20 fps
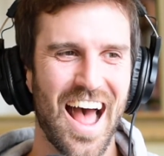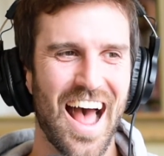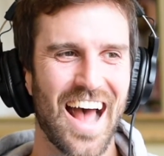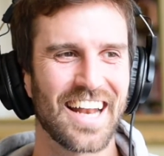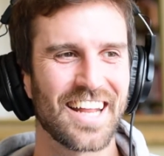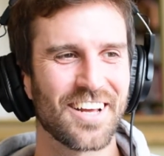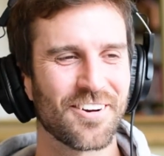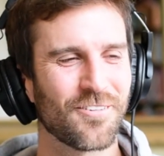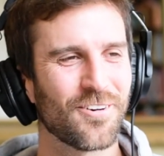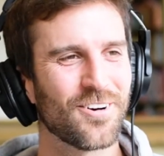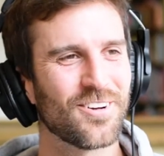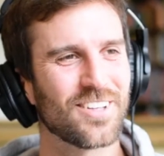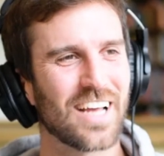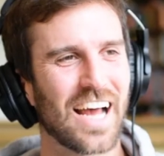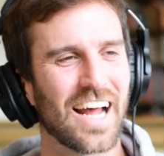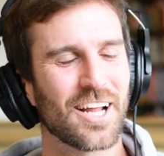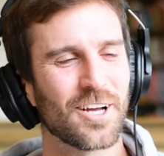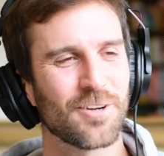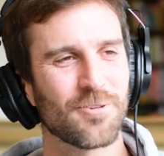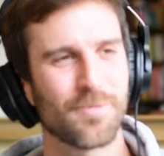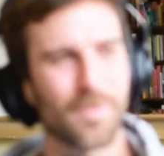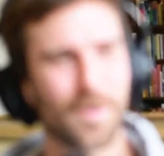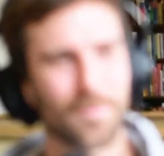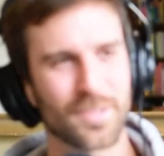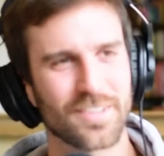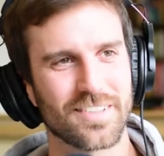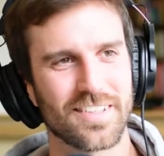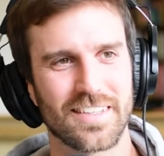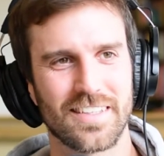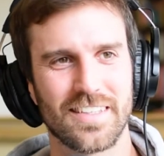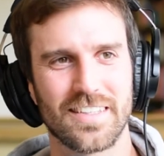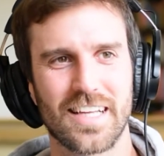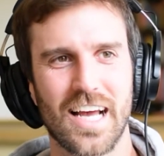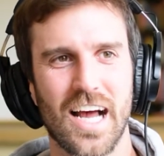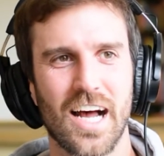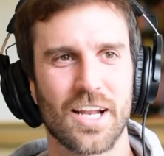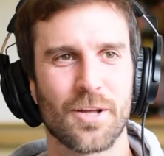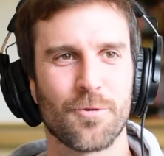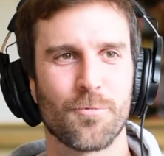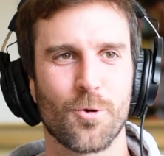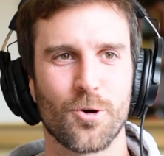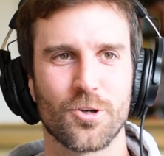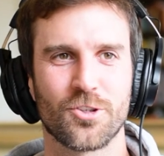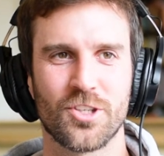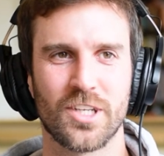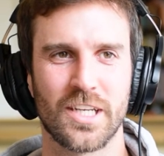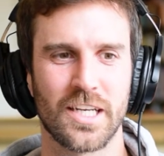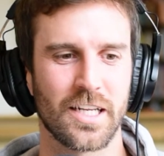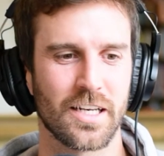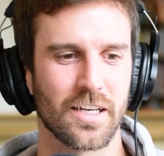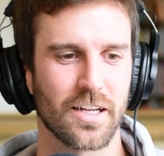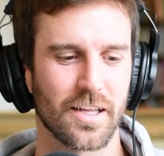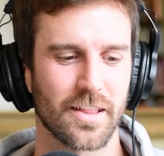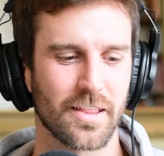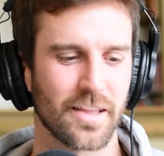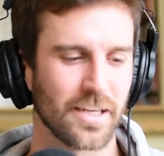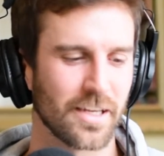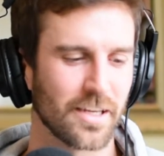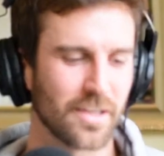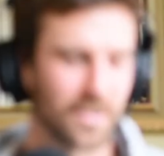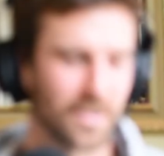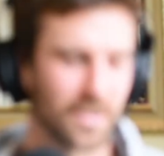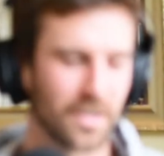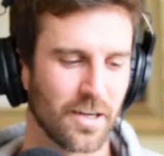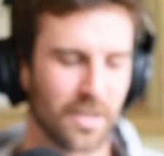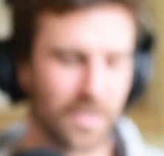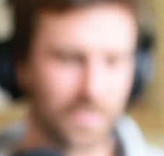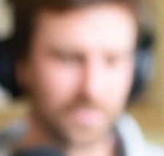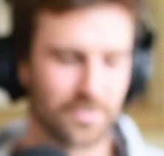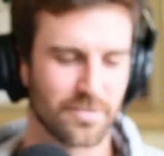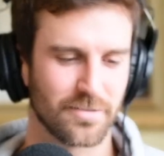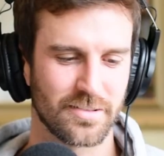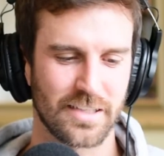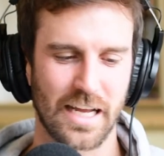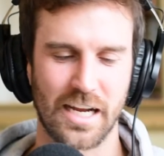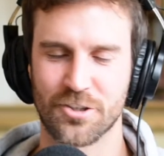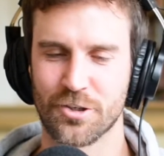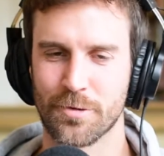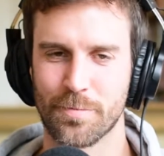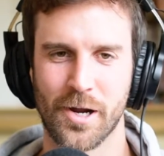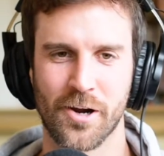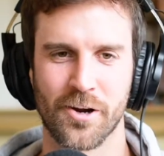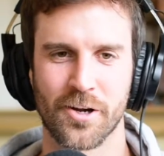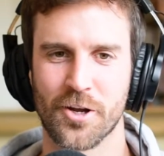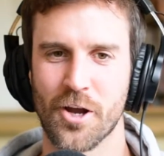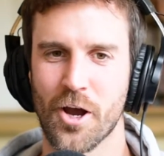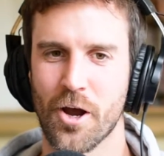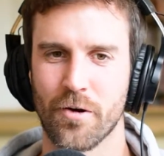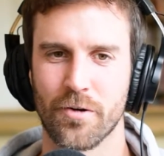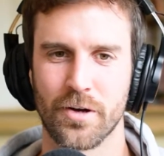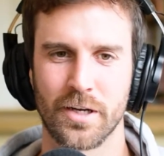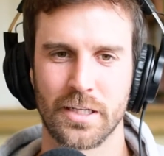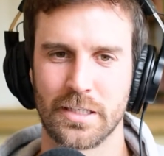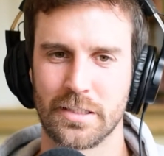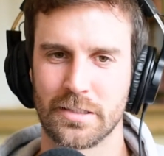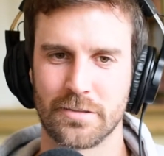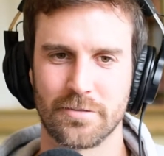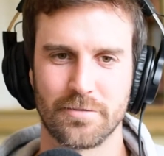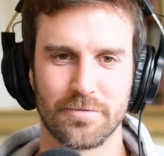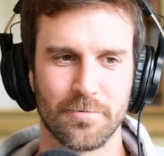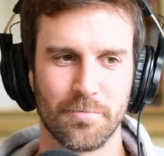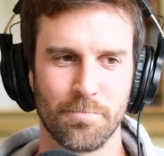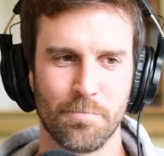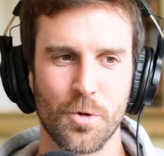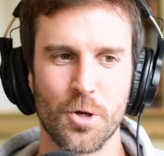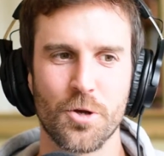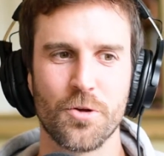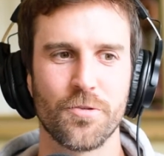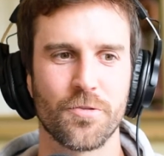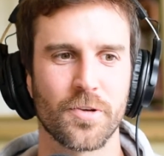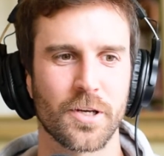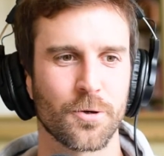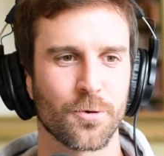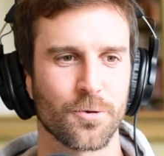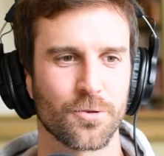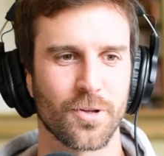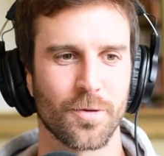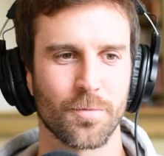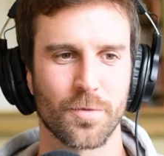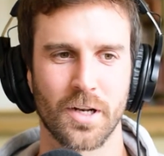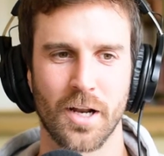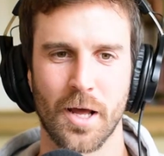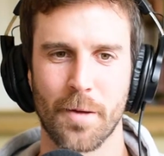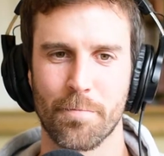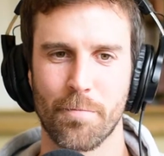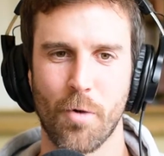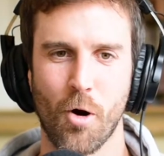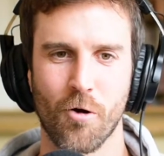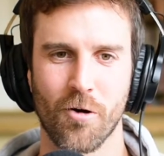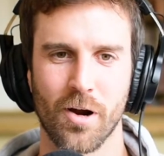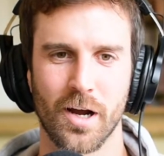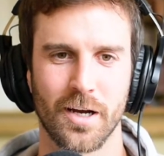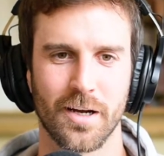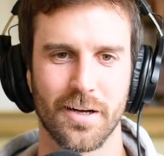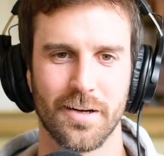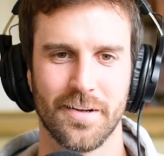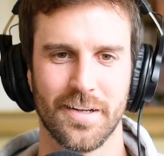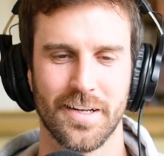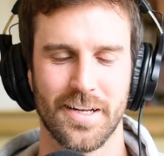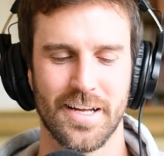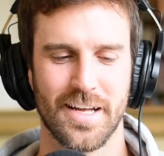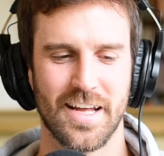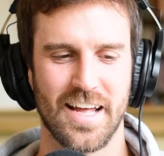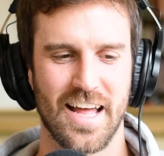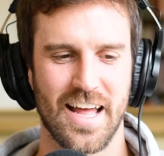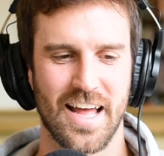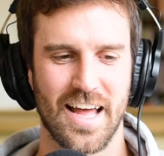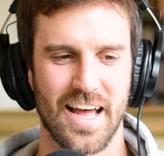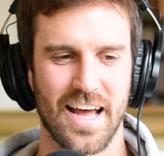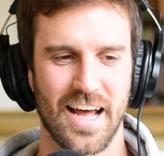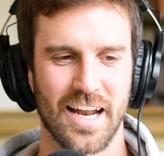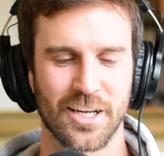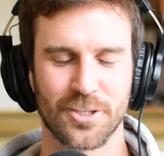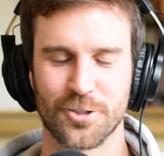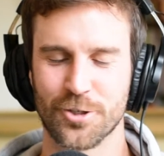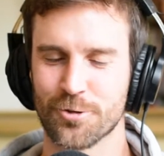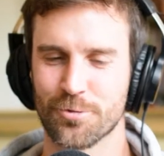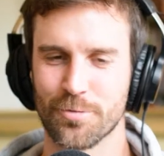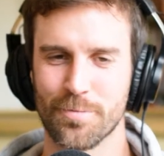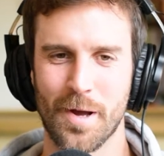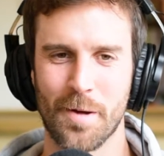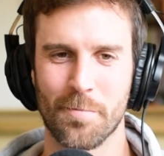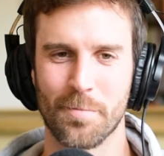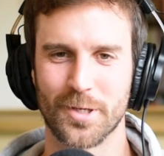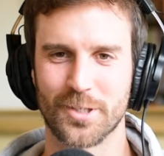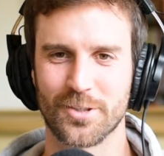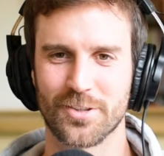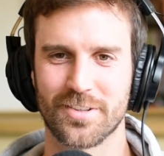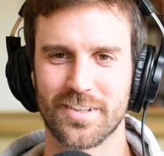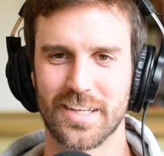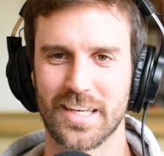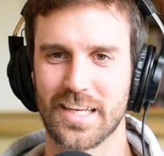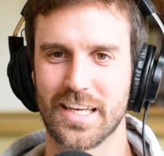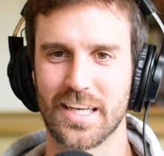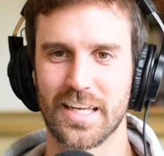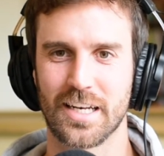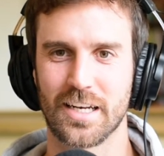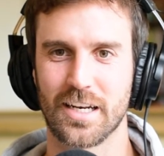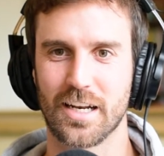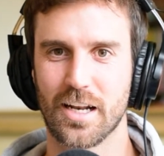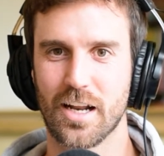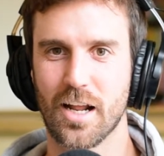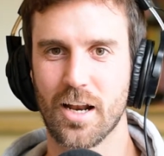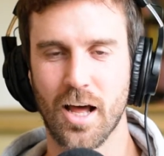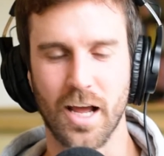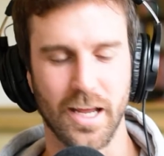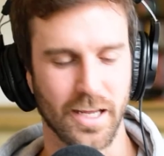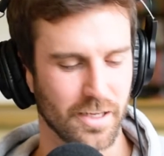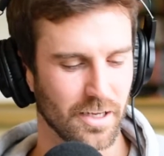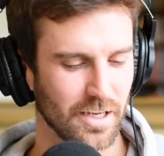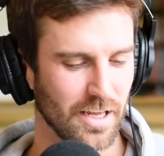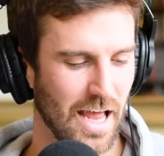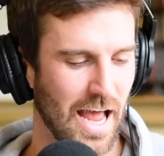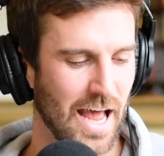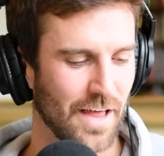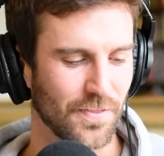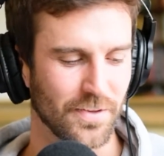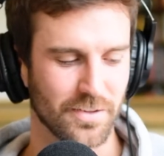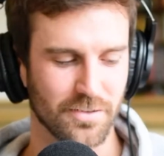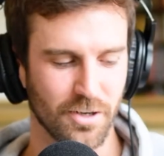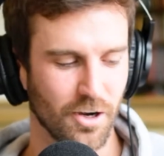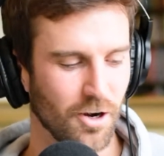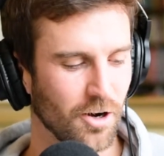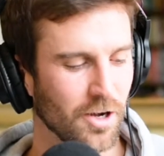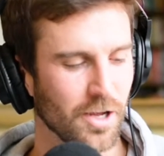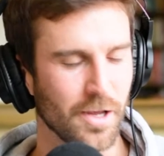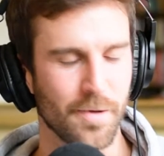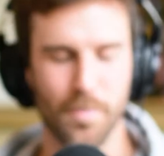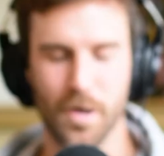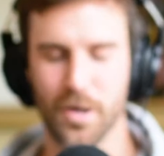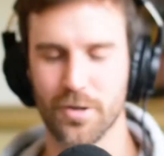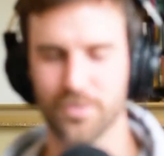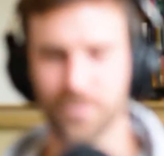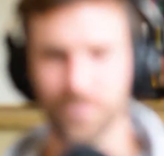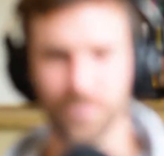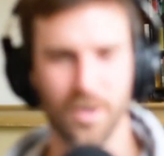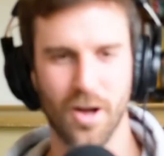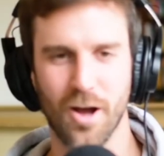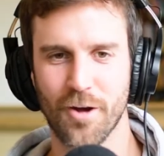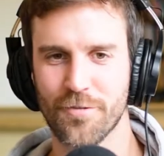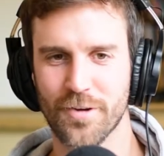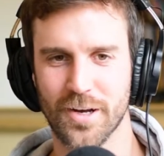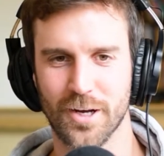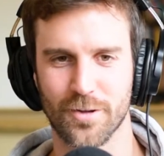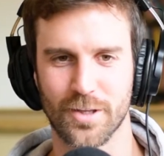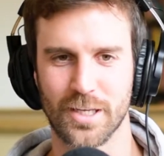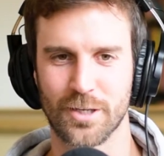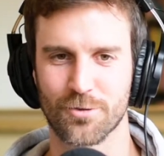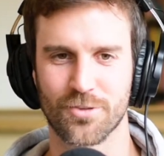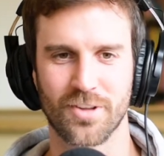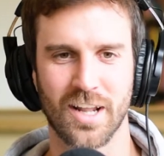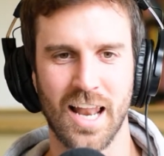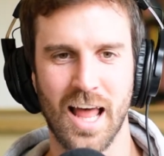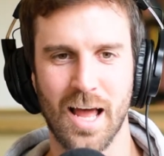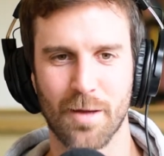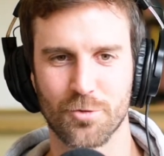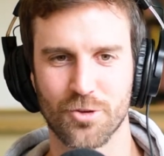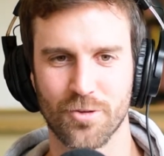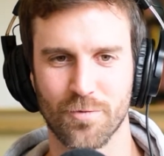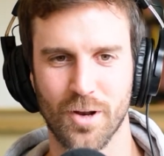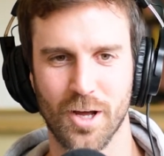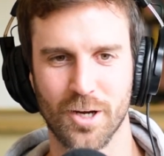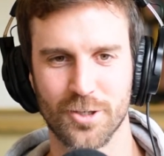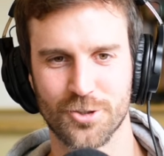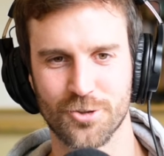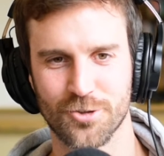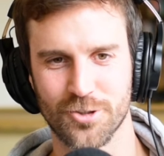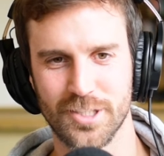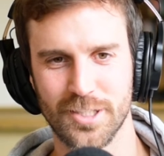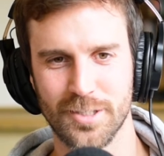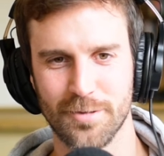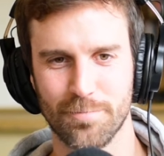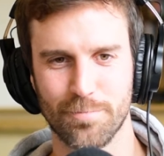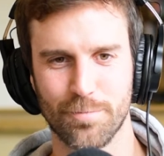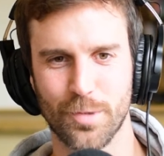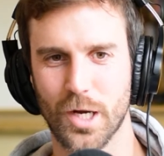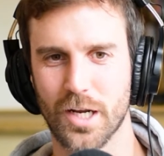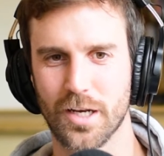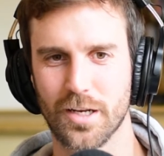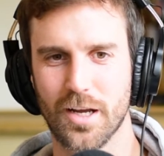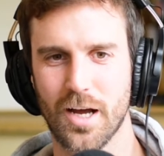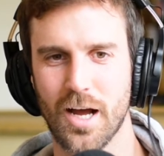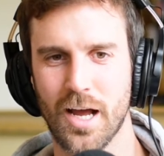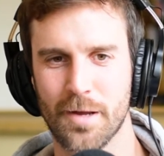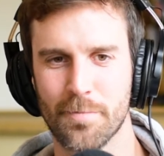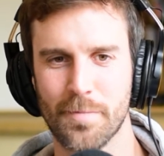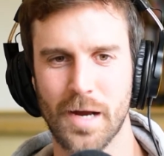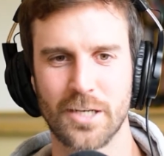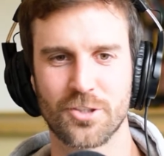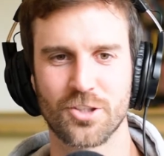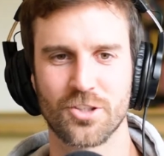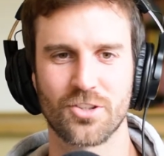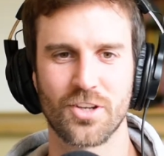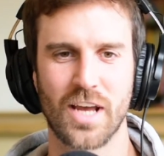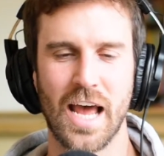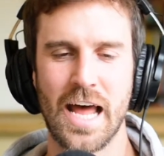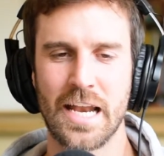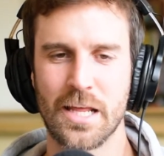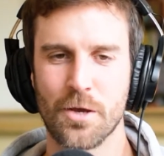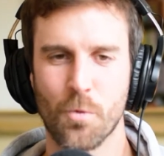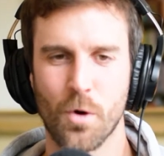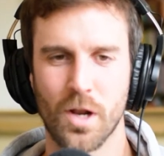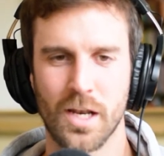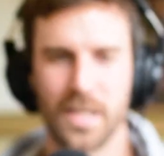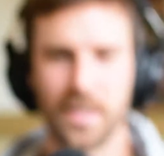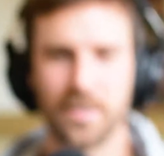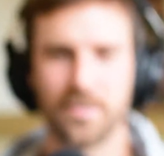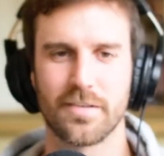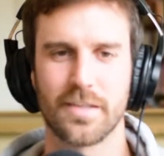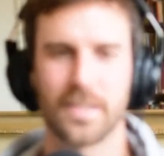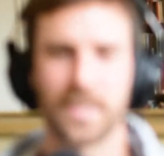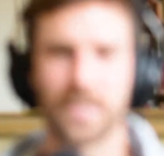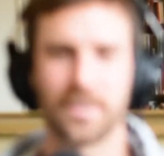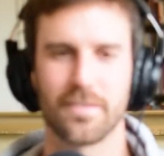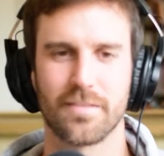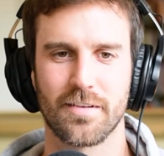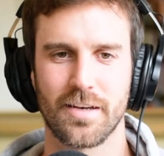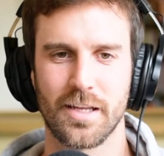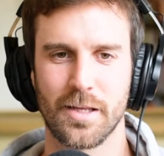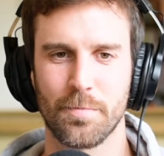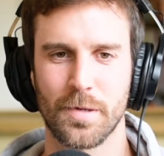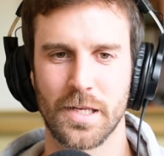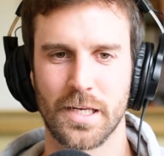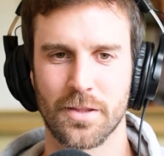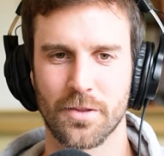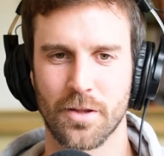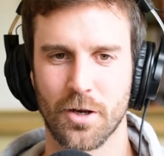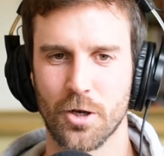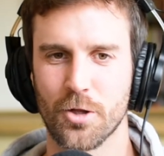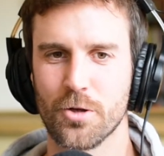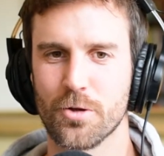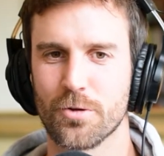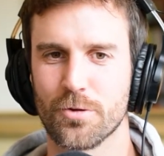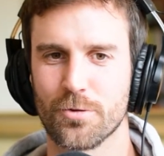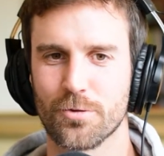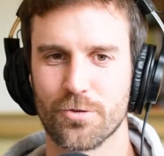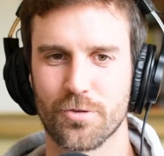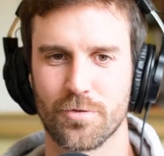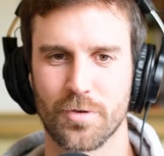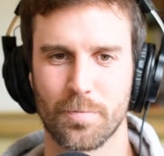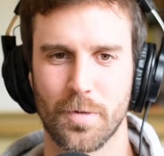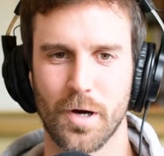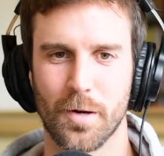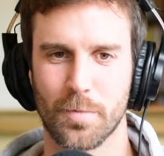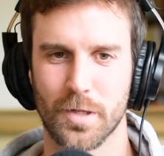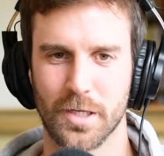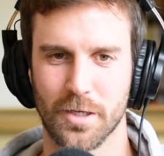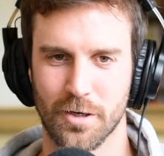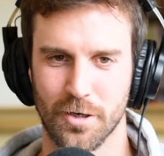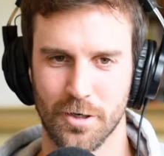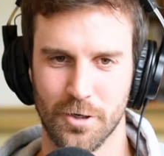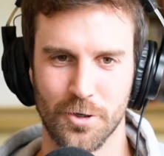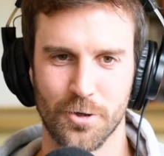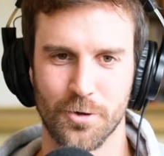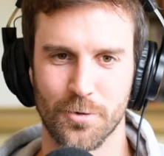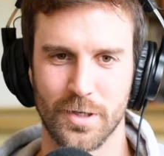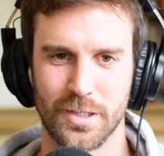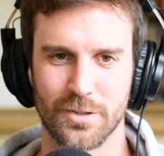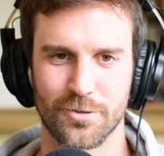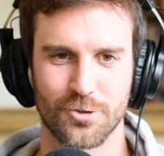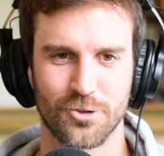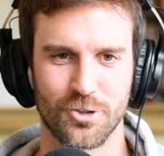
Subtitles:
And I remember sitting down and watching, I think, Sacha Baron Cohen movie or something like Borat. And I just remember just thinking, like, at the time, I felt it was the lapse of luxury. But I imagine to anyone listening, sleeping in the loos of a public loo is